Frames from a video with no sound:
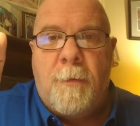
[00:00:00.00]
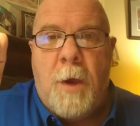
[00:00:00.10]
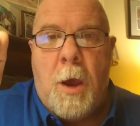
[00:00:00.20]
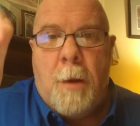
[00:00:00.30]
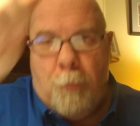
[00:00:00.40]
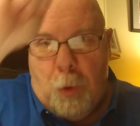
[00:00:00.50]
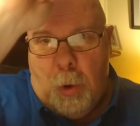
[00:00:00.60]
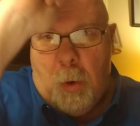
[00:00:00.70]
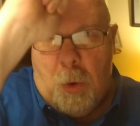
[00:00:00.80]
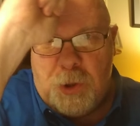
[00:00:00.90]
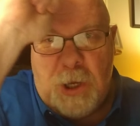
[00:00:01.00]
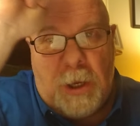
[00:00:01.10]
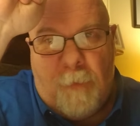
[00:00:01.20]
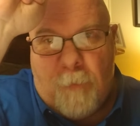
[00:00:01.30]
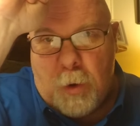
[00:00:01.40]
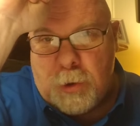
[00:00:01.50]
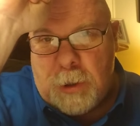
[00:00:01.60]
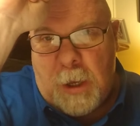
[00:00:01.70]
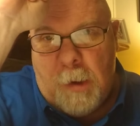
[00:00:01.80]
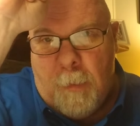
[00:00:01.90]
of God. Put on, seek ye first
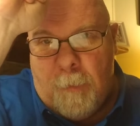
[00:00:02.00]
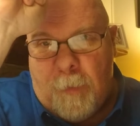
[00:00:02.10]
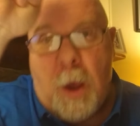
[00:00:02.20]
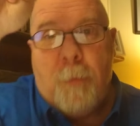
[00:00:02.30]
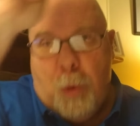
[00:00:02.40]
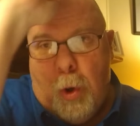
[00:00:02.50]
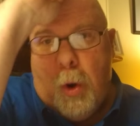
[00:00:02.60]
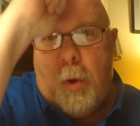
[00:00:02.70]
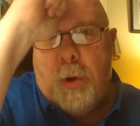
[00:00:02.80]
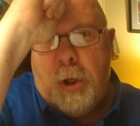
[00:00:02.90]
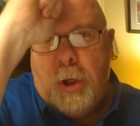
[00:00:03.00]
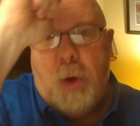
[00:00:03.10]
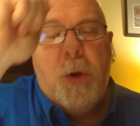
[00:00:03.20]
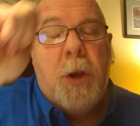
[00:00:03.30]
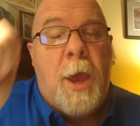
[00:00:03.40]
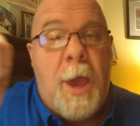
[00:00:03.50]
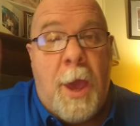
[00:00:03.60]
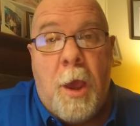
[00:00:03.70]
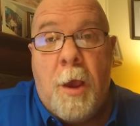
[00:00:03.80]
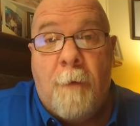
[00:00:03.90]
the kingdom of God. Put on the union
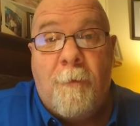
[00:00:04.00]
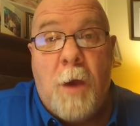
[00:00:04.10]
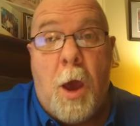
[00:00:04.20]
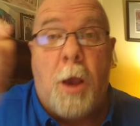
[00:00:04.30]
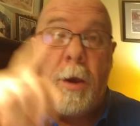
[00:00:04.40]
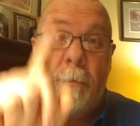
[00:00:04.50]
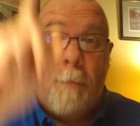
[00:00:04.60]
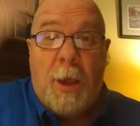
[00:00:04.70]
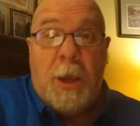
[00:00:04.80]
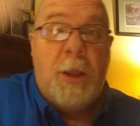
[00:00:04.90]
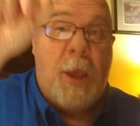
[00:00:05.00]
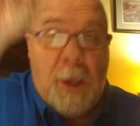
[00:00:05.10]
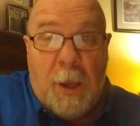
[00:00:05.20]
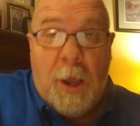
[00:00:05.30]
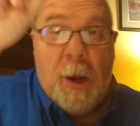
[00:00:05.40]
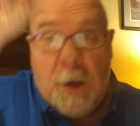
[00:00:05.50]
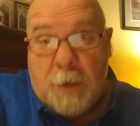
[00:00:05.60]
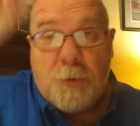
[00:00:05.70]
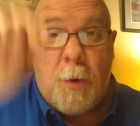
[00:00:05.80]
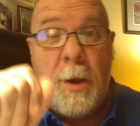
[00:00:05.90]
hat of God. Come back in the end.
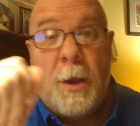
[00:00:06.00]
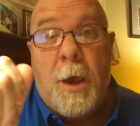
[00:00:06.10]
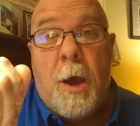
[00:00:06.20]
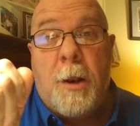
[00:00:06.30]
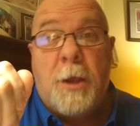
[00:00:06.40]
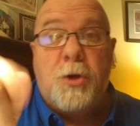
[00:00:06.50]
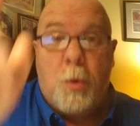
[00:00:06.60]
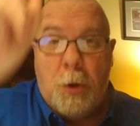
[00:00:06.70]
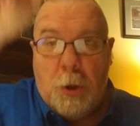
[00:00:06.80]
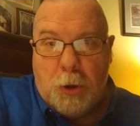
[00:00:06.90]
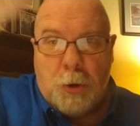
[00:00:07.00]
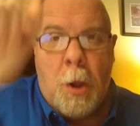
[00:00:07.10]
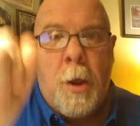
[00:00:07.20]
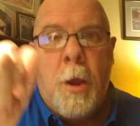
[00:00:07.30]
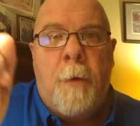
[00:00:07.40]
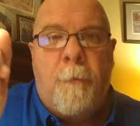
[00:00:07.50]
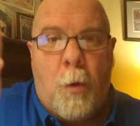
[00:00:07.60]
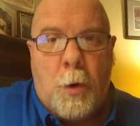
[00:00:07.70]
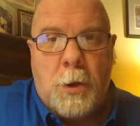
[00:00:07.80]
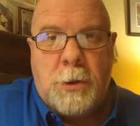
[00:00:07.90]
That's why in God, that's where your
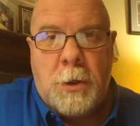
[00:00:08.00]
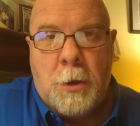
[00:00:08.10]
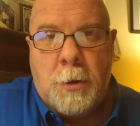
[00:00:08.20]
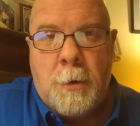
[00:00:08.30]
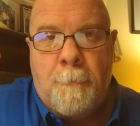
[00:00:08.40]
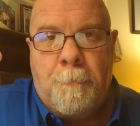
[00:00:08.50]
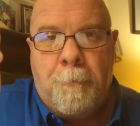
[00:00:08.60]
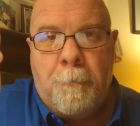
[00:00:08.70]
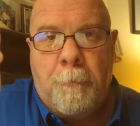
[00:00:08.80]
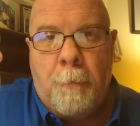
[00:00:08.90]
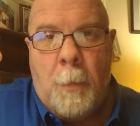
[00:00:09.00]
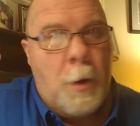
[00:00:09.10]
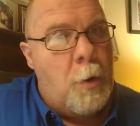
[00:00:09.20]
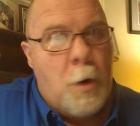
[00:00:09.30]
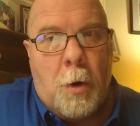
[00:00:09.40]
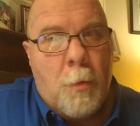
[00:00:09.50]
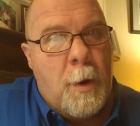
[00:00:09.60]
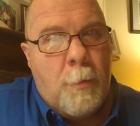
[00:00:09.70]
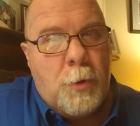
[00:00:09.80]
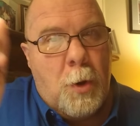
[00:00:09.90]
focus is. You're not going to
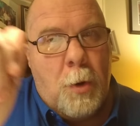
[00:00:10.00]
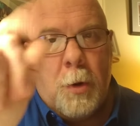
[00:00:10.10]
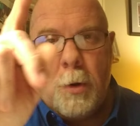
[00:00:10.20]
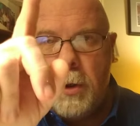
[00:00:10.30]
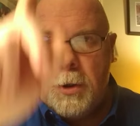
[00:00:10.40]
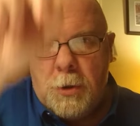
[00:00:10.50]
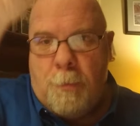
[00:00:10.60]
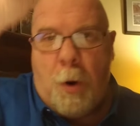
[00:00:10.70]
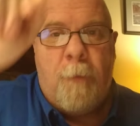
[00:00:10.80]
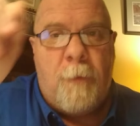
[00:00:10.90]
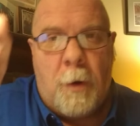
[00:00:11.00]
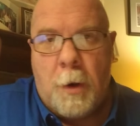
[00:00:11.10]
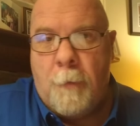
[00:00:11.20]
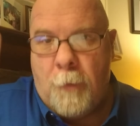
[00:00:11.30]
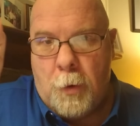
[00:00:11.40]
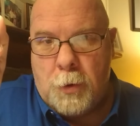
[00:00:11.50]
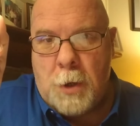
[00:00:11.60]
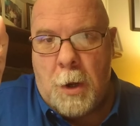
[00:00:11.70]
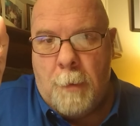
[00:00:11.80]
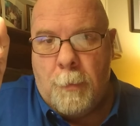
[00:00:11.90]
be able to do it just perfectly the first
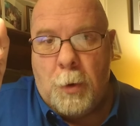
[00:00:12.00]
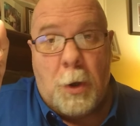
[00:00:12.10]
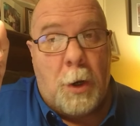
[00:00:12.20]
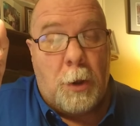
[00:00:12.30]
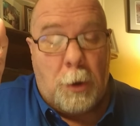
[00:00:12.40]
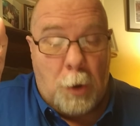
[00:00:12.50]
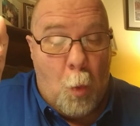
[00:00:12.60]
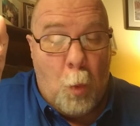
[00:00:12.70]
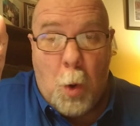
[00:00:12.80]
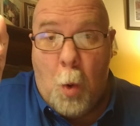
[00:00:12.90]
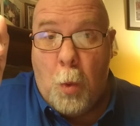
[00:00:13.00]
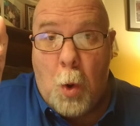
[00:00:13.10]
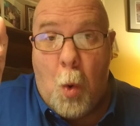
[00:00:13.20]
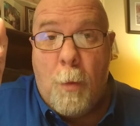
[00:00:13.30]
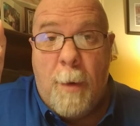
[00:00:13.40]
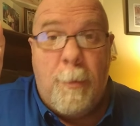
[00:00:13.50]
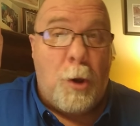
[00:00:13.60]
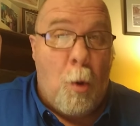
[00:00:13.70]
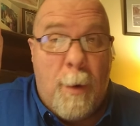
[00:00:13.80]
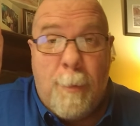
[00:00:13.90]
time. You got to go, go, go, baby,
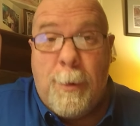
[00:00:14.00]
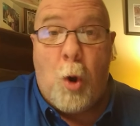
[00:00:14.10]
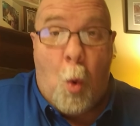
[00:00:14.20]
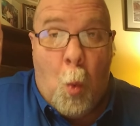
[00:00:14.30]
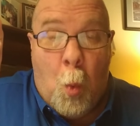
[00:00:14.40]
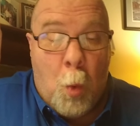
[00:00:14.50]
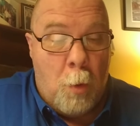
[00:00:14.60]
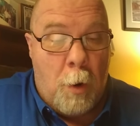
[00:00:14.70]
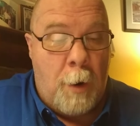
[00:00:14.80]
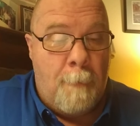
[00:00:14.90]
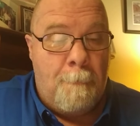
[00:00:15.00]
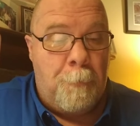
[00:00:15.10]
go, baby, go. Right?